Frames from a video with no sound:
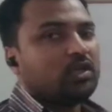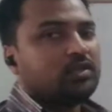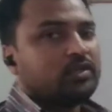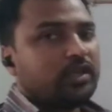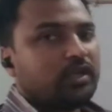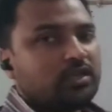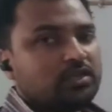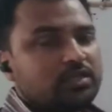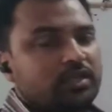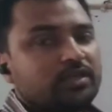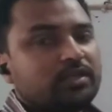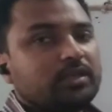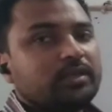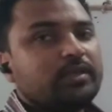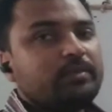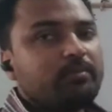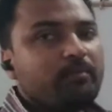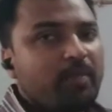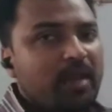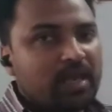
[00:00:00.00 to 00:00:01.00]
there is an
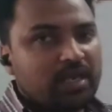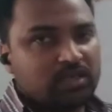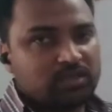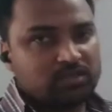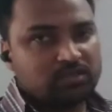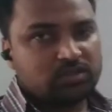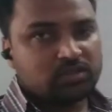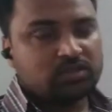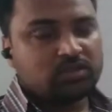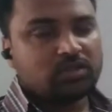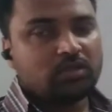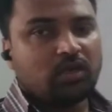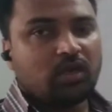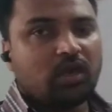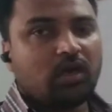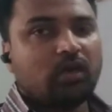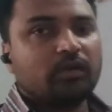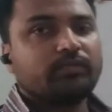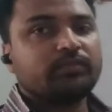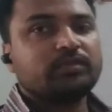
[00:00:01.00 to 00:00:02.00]
imbalance
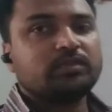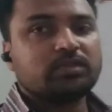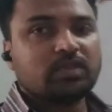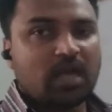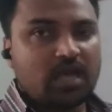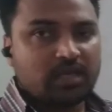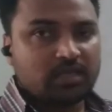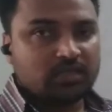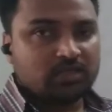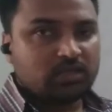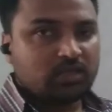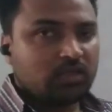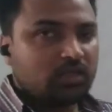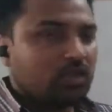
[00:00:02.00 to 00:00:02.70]
of charge,